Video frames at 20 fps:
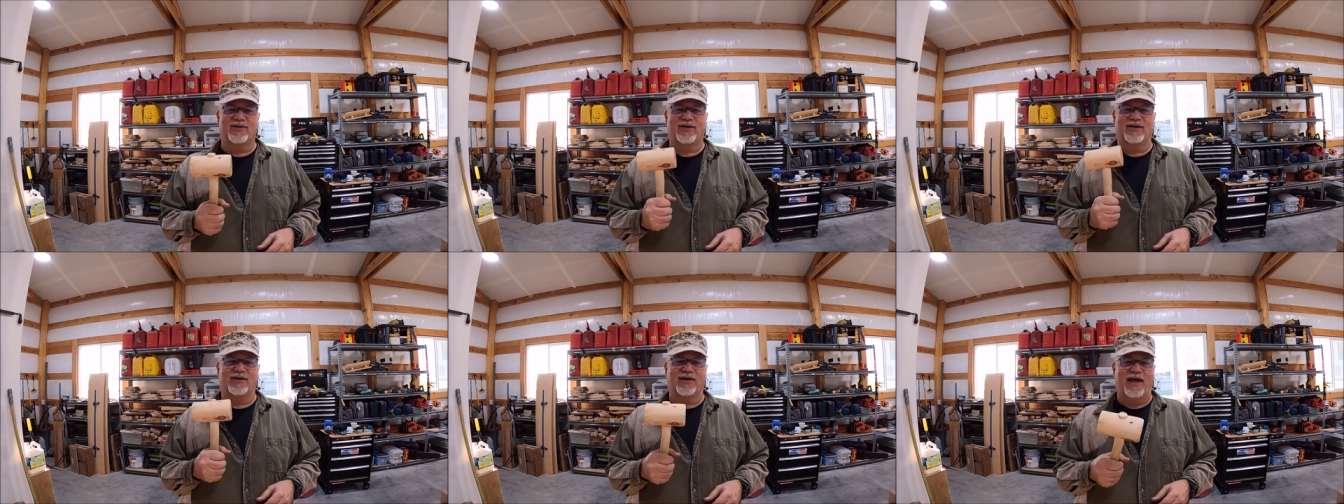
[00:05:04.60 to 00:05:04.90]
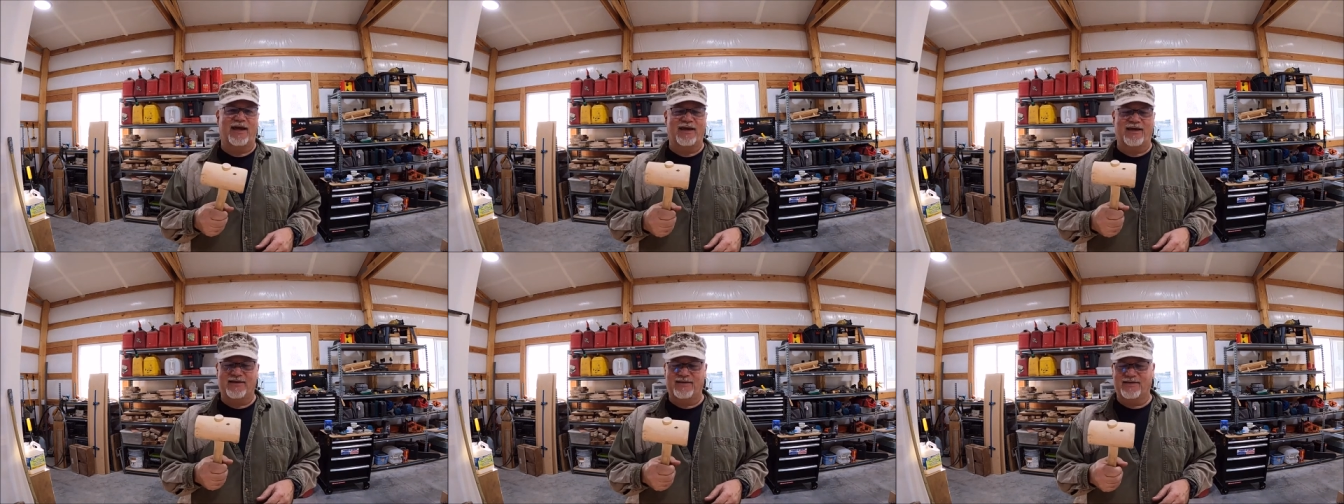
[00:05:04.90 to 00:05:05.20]
to
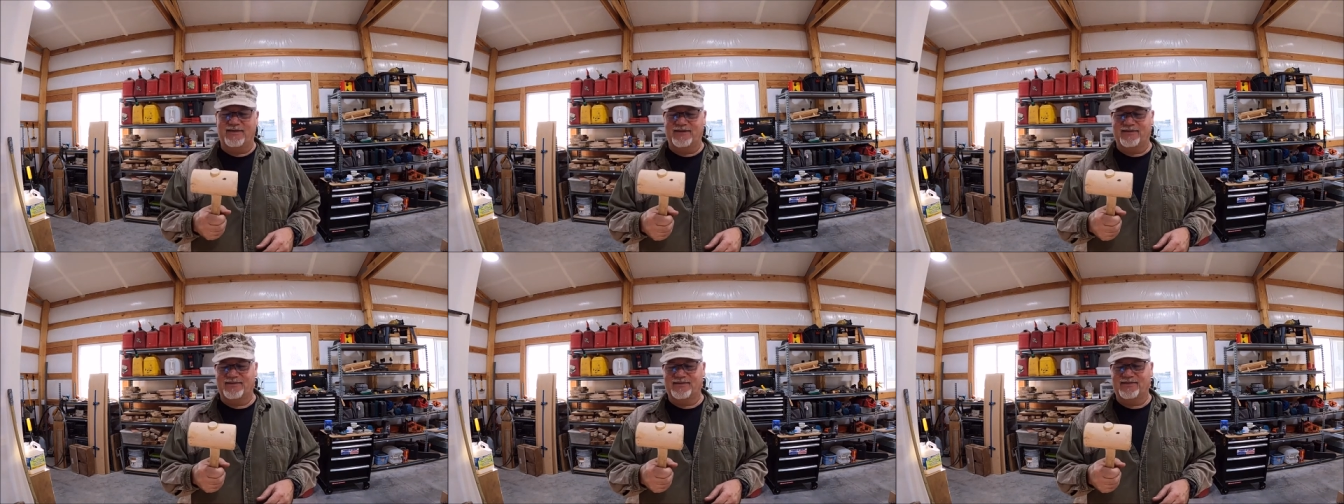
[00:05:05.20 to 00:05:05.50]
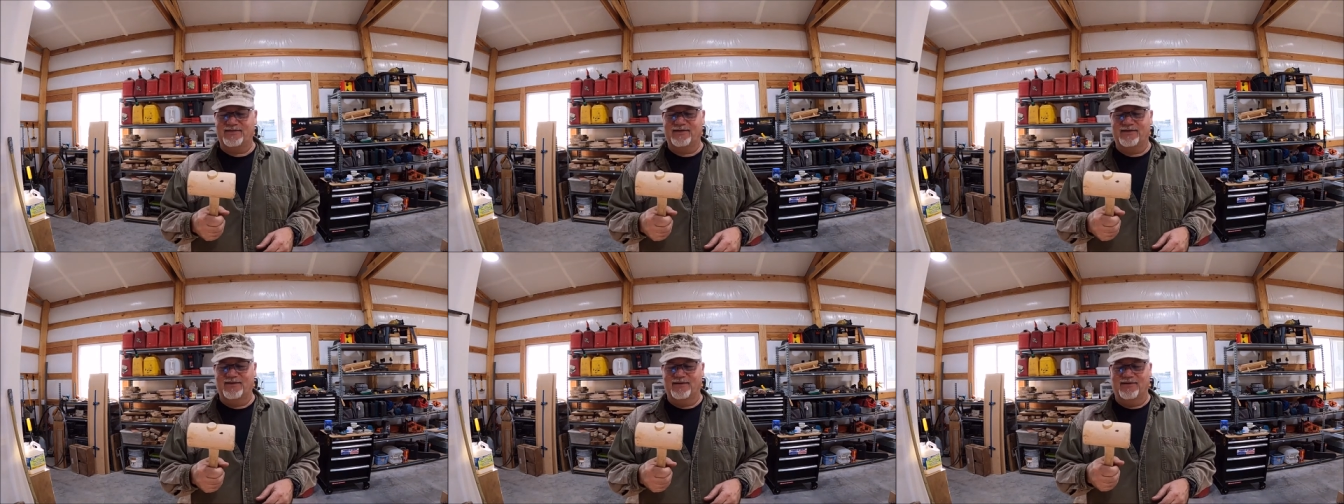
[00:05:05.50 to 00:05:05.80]
like
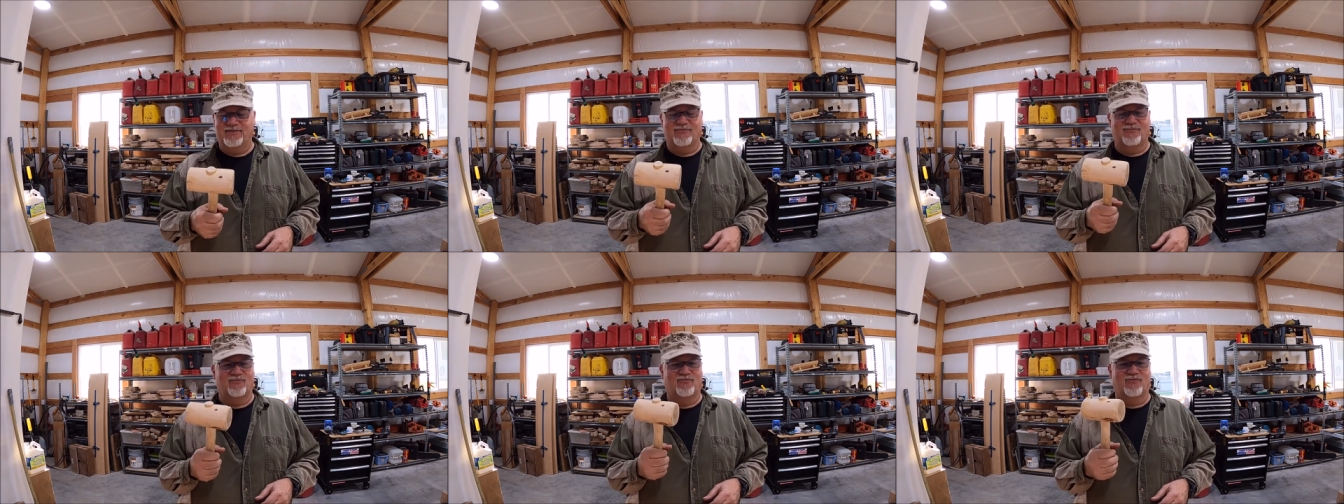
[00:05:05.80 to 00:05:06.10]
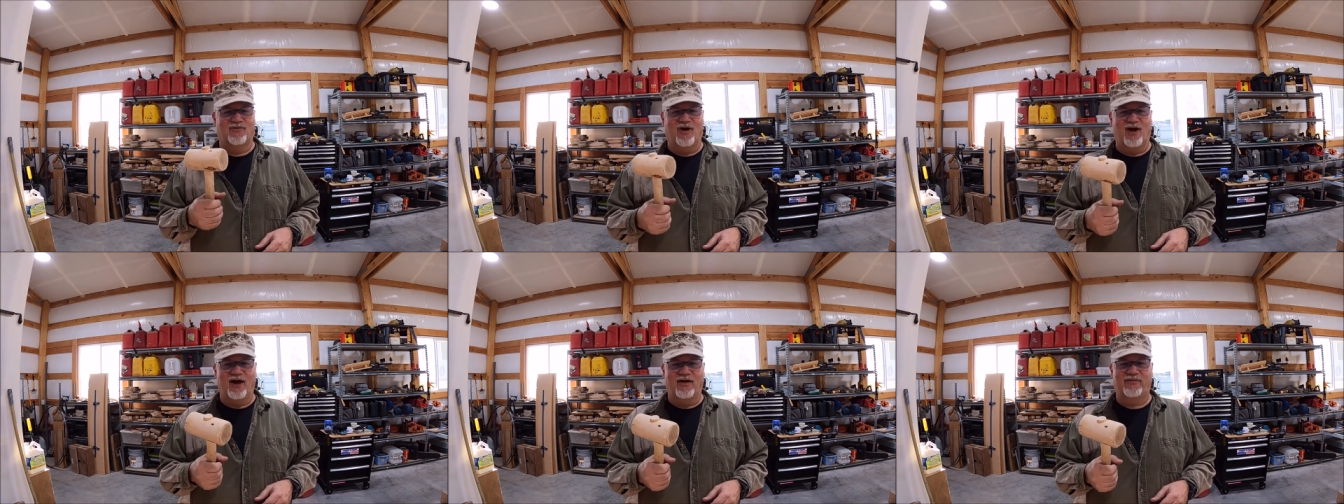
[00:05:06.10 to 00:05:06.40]
this
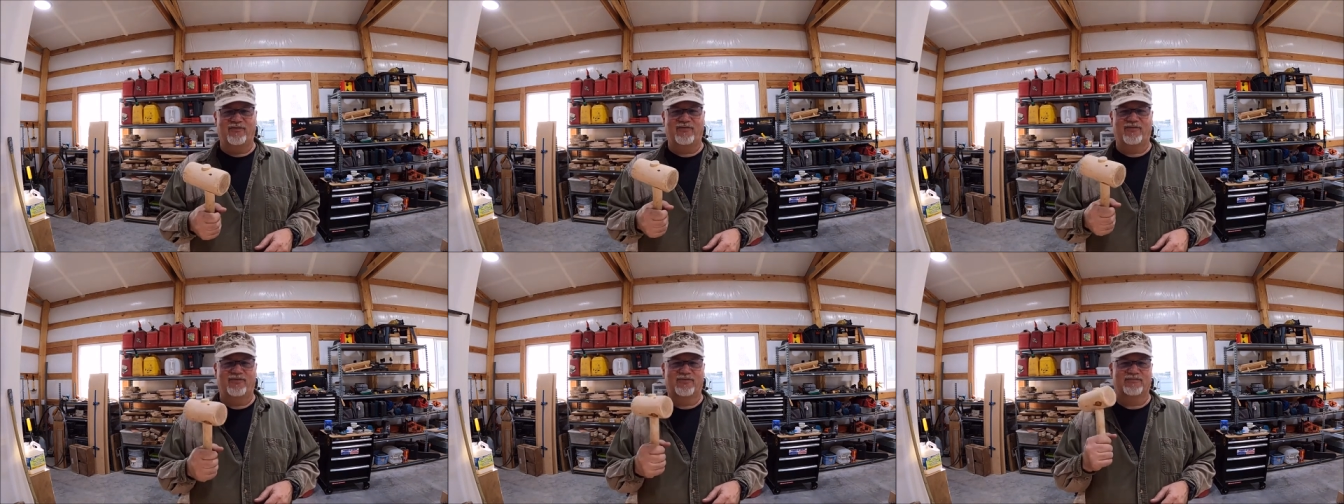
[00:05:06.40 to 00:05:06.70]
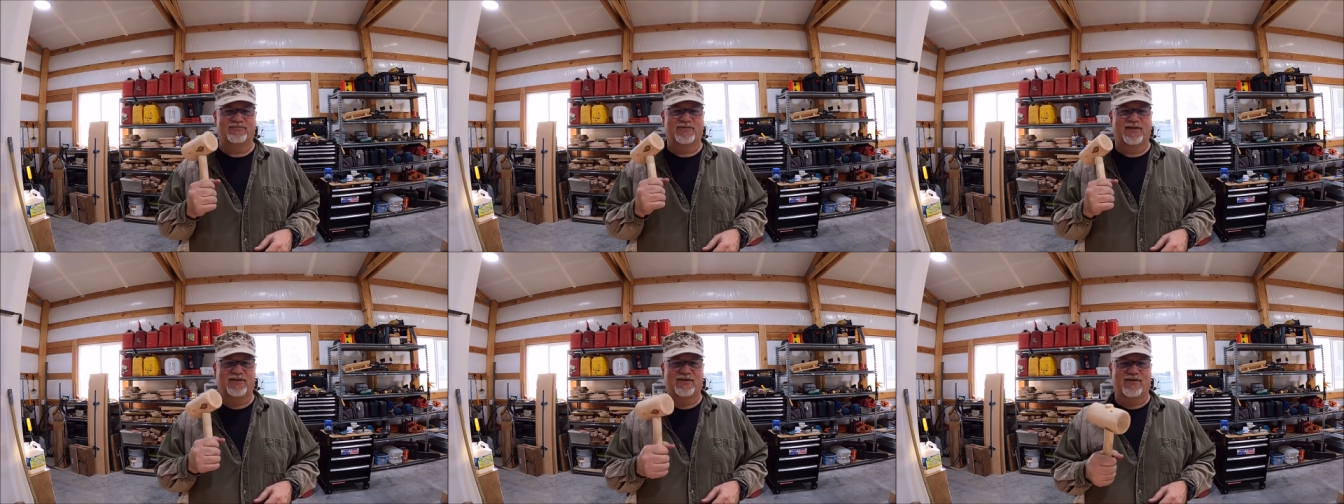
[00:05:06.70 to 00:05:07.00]
rough
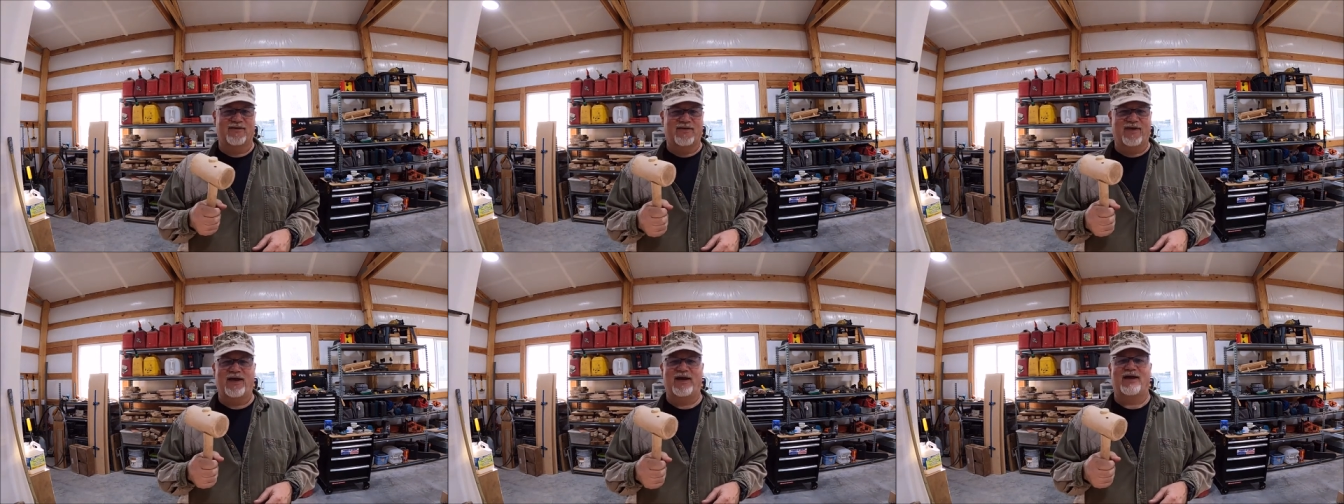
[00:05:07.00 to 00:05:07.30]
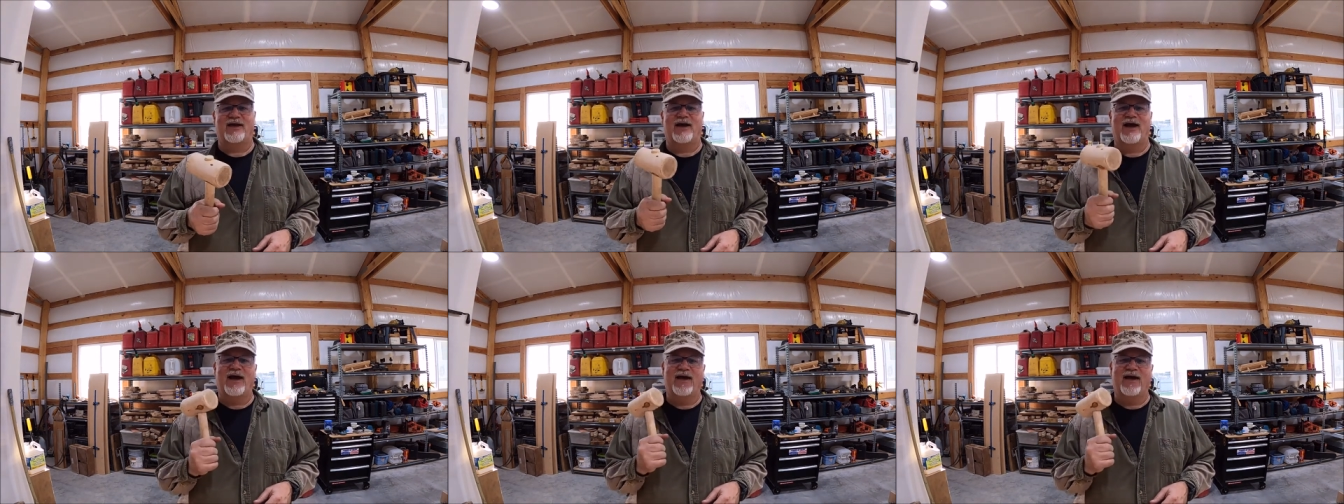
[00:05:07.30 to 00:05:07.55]
thing.